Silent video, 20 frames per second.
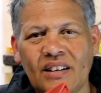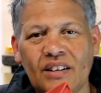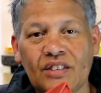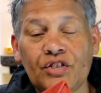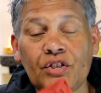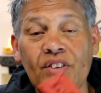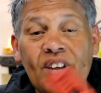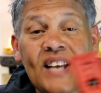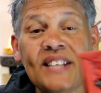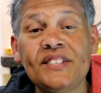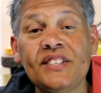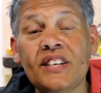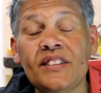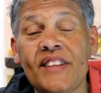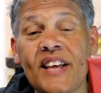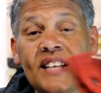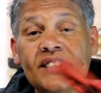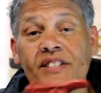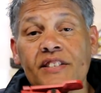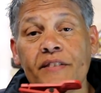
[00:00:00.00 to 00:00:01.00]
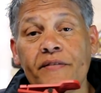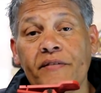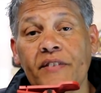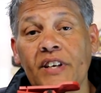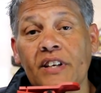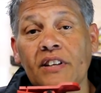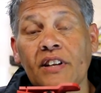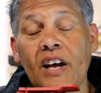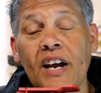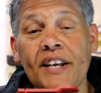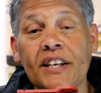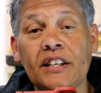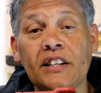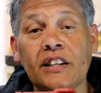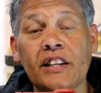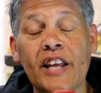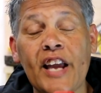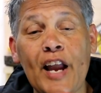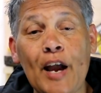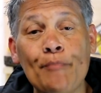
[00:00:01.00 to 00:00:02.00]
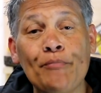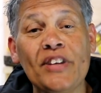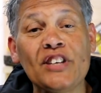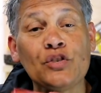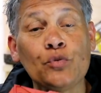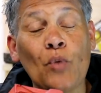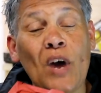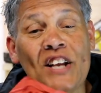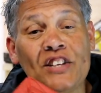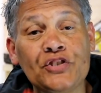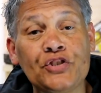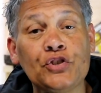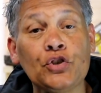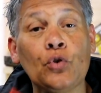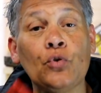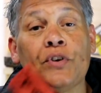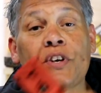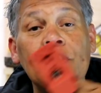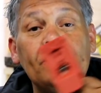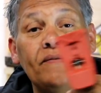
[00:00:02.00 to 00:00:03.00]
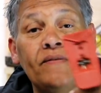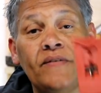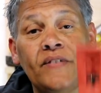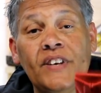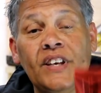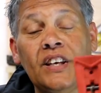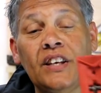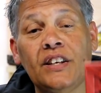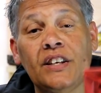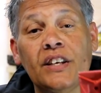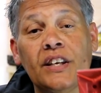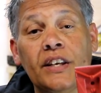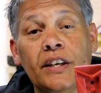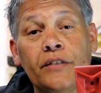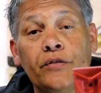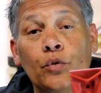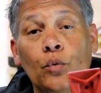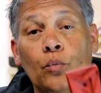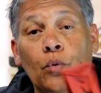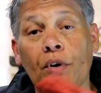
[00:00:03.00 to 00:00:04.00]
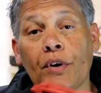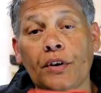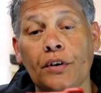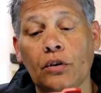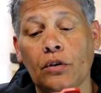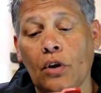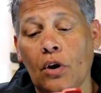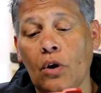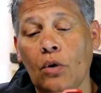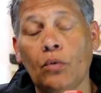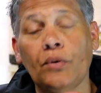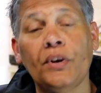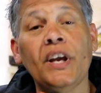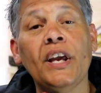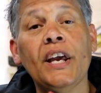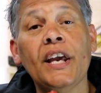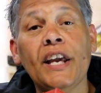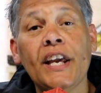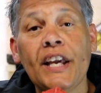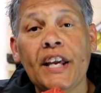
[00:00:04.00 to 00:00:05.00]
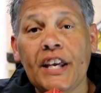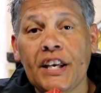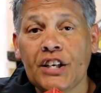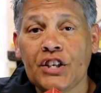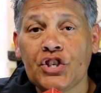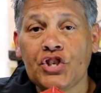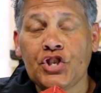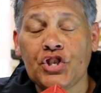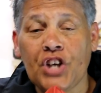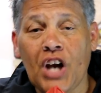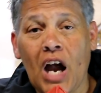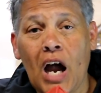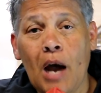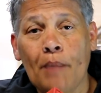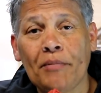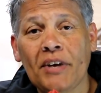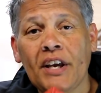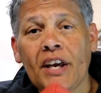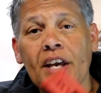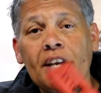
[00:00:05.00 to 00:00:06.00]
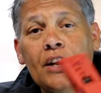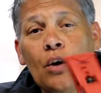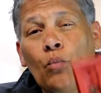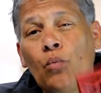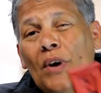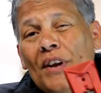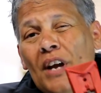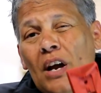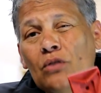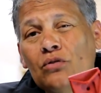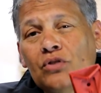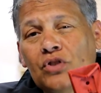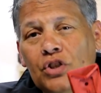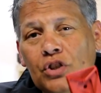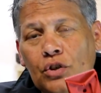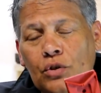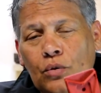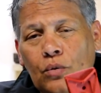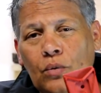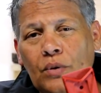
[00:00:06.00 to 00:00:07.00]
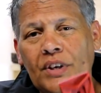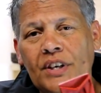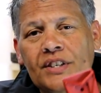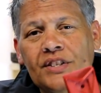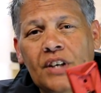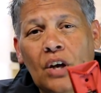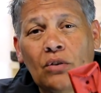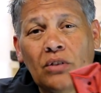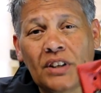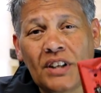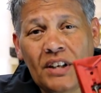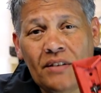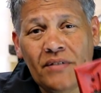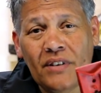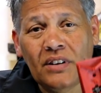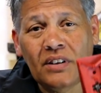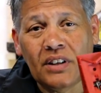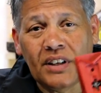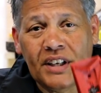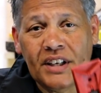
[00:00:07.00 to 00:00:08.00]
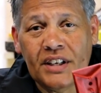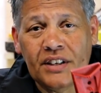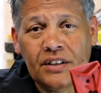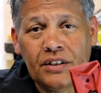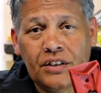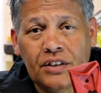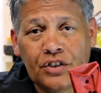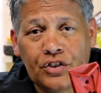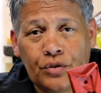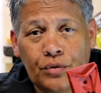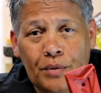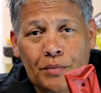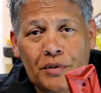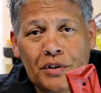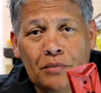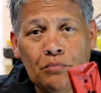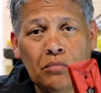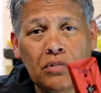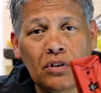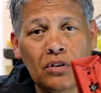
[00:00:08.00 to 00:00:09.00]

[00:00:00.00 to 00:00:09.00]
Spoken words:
So that's it. That's the V-line clamp. That's why it's so convenient if you're working alone in a shop. Now what I'll do is I'll leave a link in the description